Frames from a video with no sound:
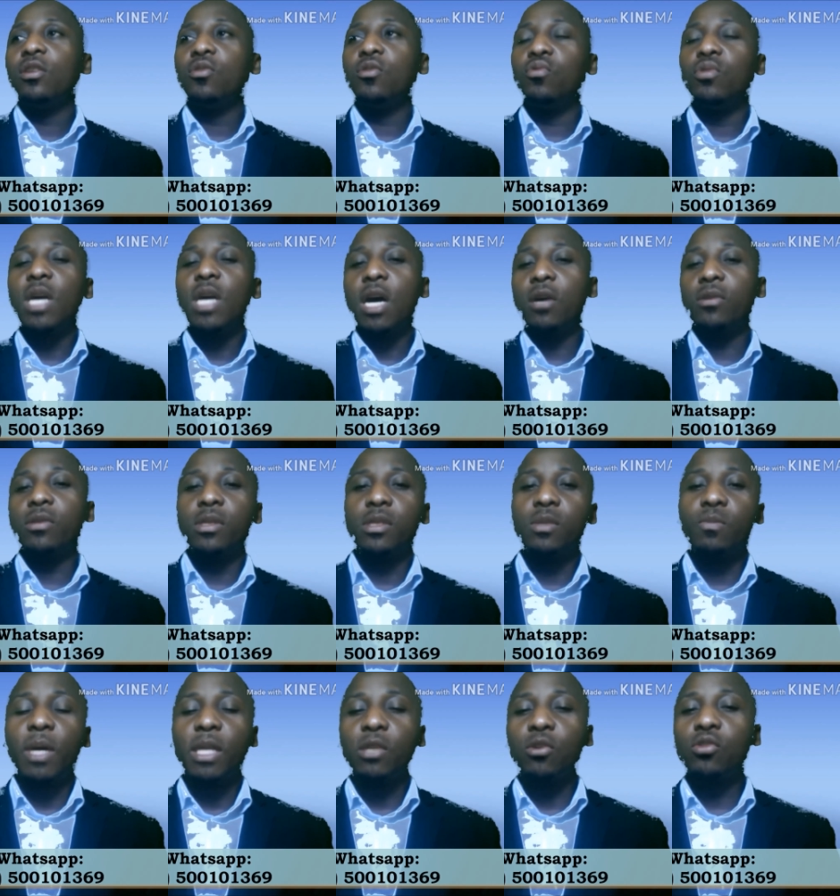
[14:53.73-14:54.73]
good houses,
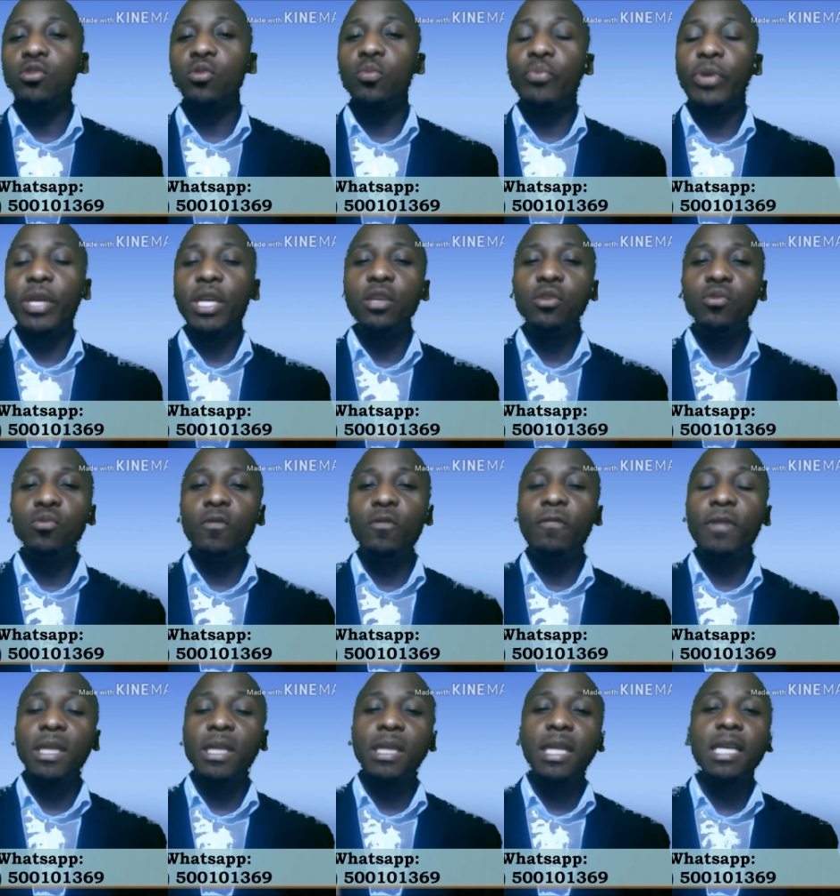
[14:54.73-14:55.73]
but also bringing you
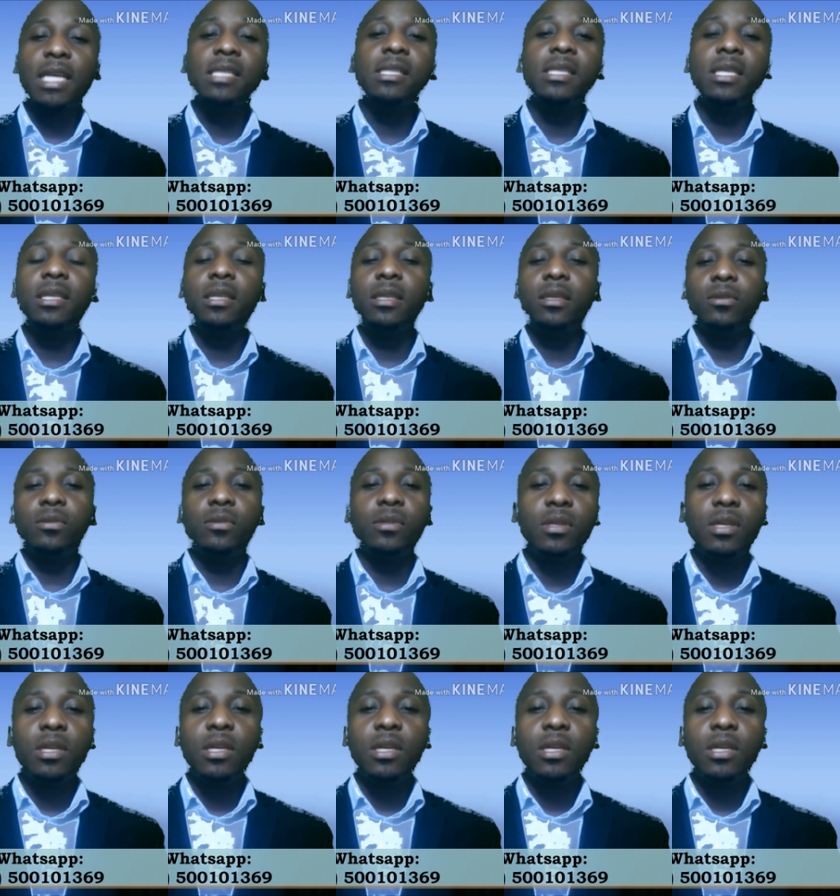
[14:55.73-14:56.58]
fantastic deals.